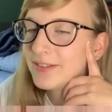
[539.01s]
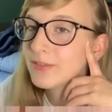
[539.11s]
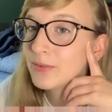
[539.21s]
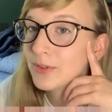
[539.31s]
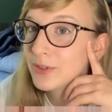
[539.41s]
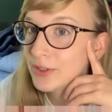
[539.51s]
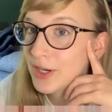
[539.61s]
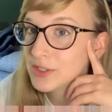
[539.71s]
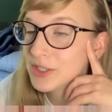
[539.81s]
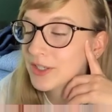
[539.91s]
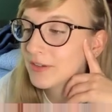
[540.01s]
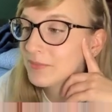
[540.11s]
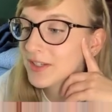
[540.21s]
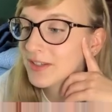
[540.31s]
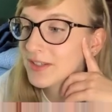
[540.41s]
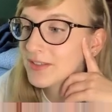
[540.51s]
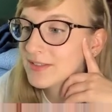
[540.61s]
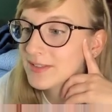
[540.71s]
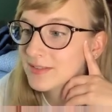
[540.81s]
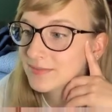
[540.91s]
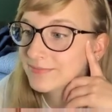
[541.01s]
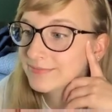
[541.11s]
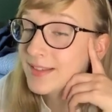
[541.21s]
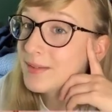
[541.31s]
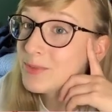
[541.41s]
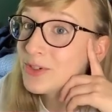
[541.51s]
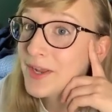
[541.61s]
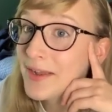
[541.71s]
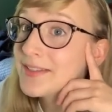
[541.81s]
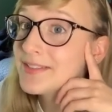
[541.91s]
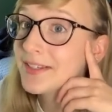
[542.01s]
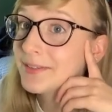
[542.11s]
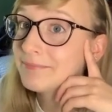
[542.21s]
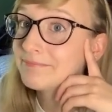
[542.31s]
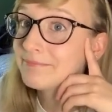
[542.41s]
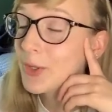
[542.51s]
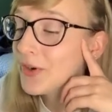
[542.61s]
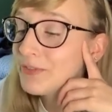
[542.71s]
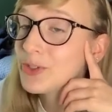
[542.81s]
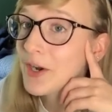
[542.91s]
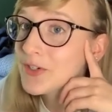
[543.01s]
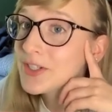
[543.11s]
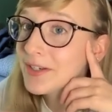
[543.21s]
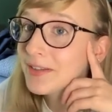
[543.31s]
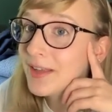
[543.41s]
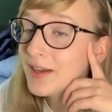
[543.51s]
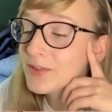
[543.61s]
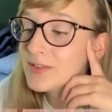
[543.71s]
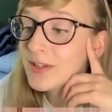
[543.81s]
Threw in a trash can because Sims are nasty. They don't have a trash can in the house.